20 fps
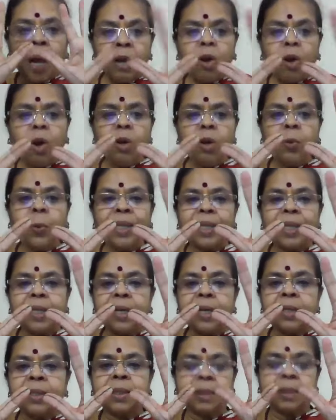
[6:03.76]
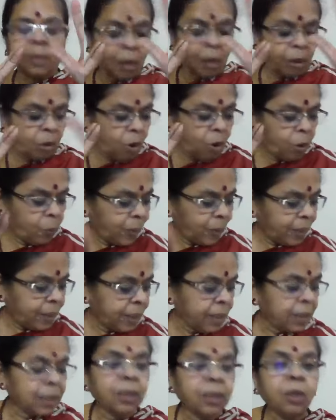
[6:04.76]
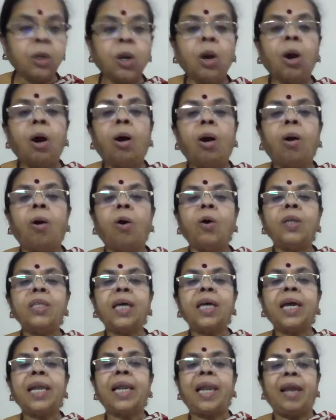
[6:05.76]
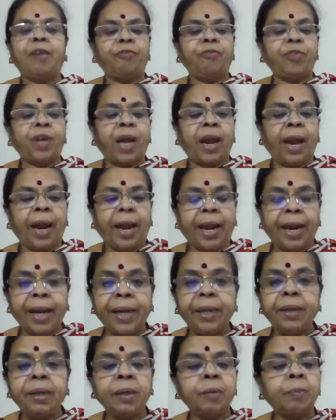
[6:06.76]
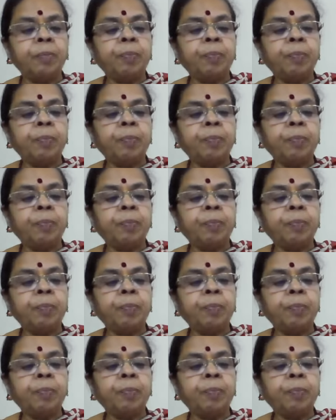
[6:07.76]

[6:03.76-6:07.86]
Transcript: Along with this, on the left hand,